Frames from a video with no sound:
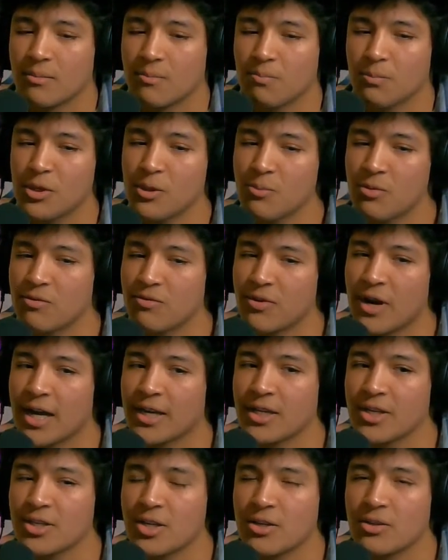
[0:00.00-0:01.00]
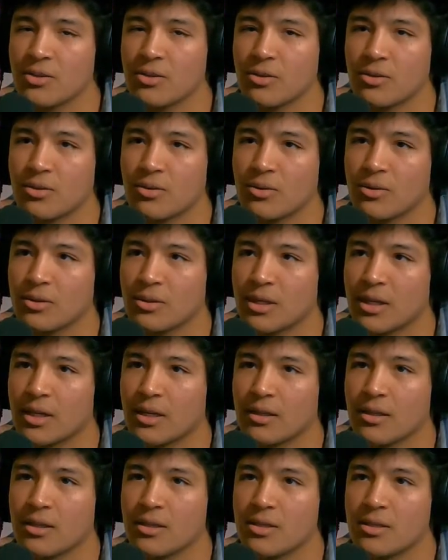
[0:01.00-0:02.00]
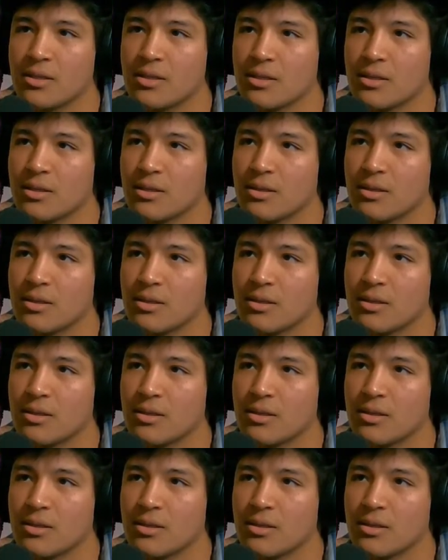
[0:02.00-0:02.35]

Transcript: people find each other, or like they just,